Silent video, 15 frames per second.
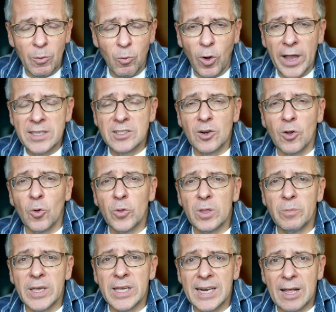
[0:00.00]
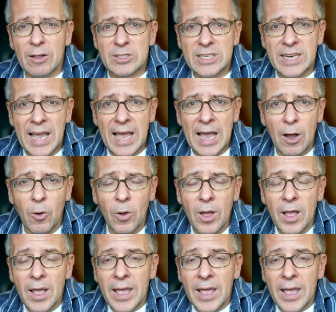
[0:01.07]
And why is it only being announced now